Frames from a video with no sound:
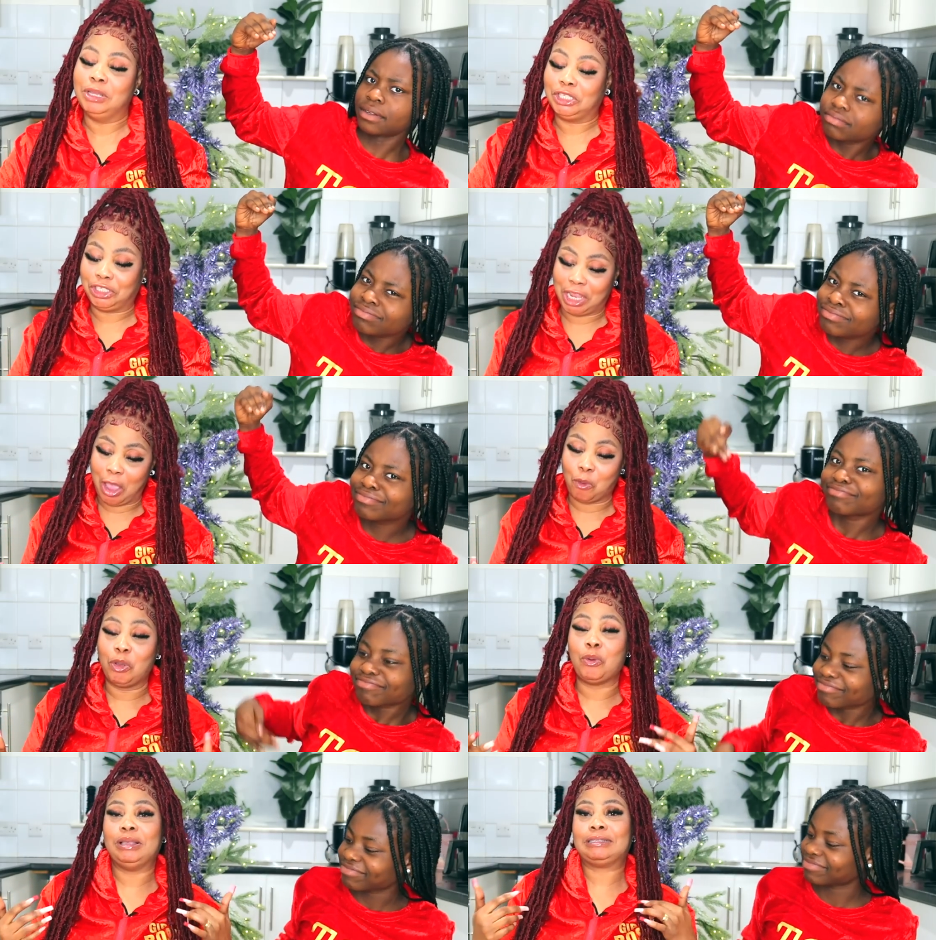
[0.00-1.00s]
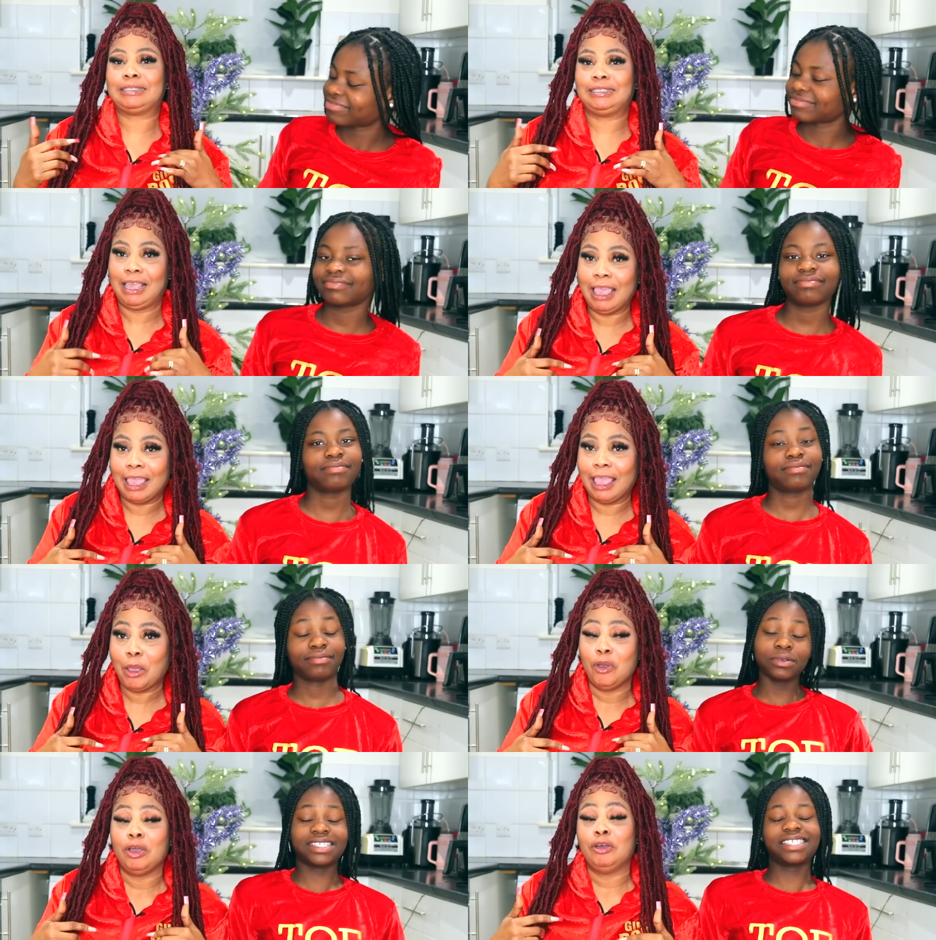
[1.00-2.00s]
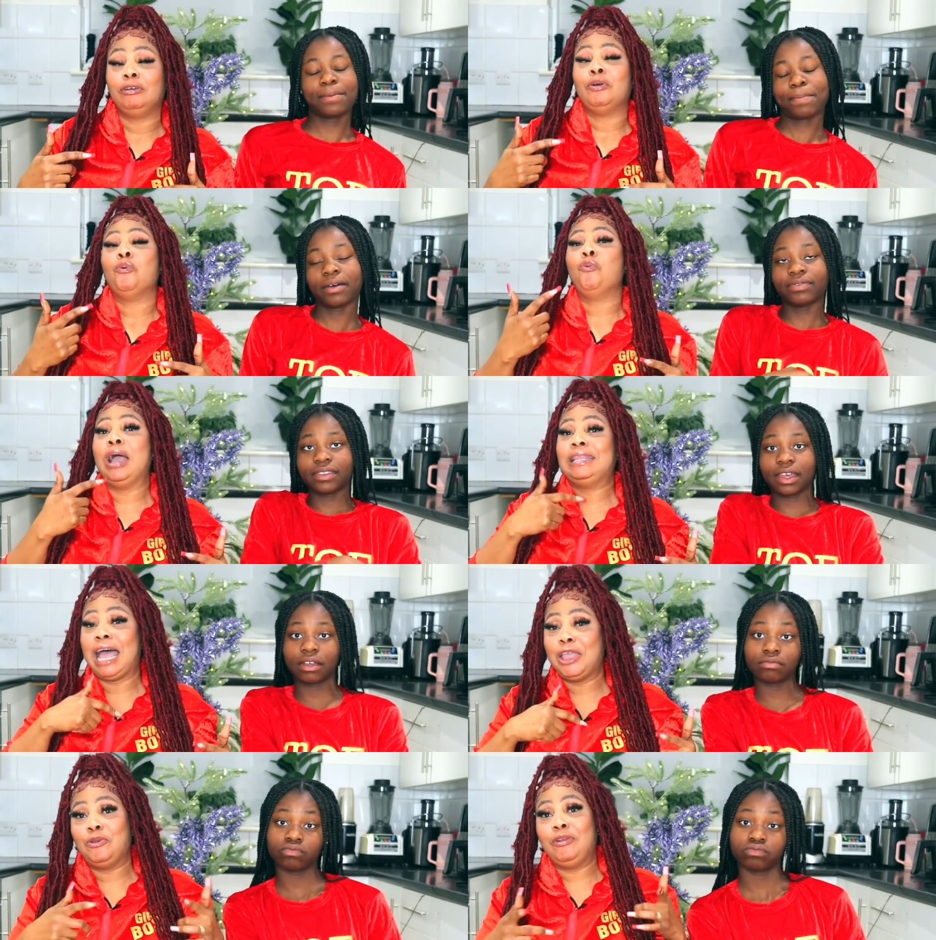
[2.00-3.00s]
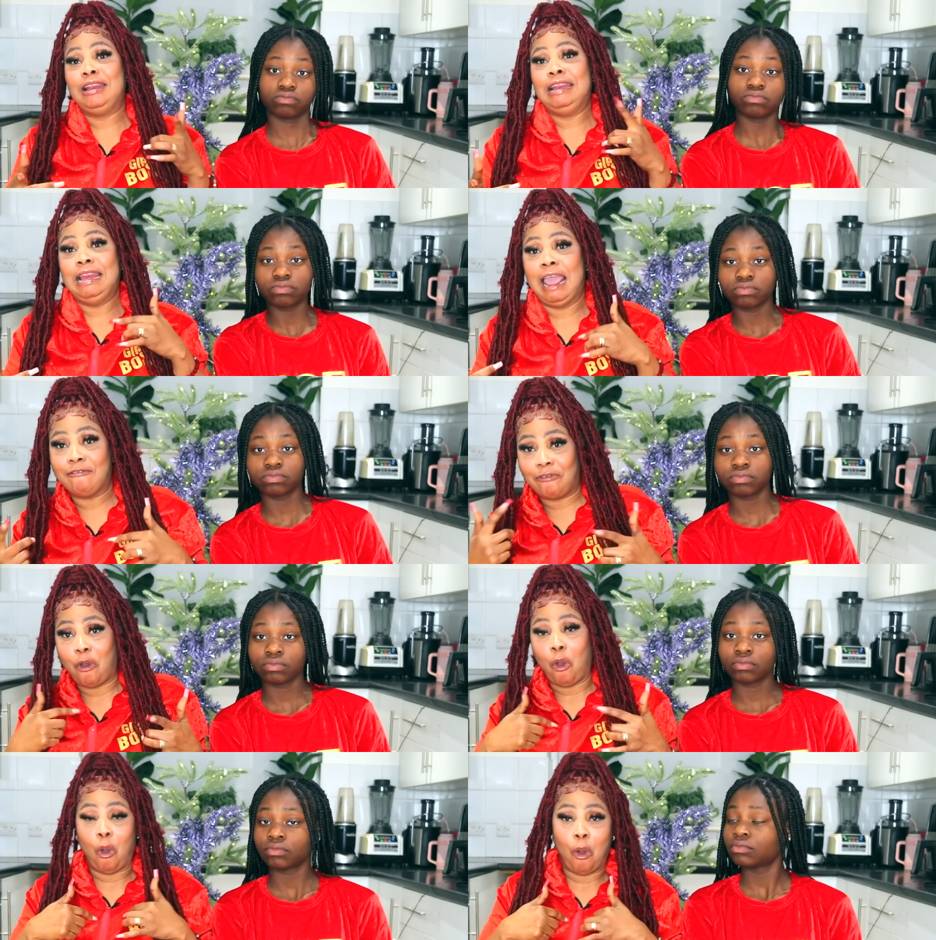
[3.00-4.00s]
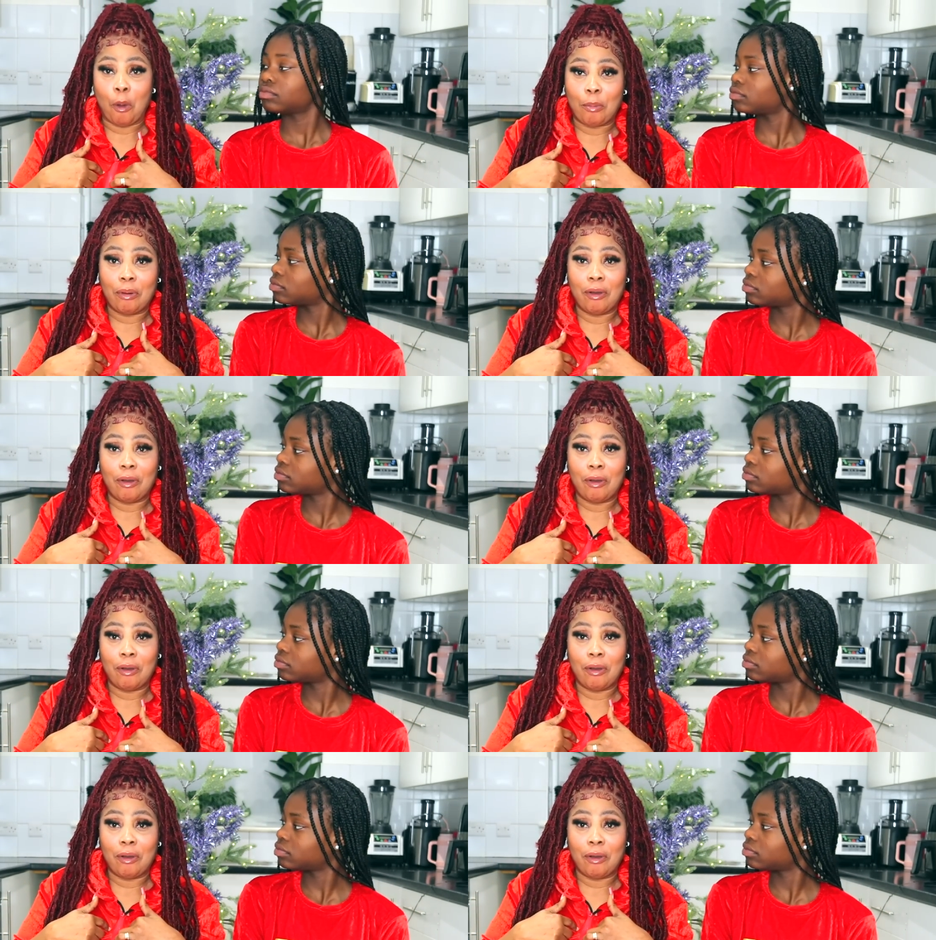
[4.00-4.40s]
Speaker 1: Michelle, we will see. We'll see about whether that. you level up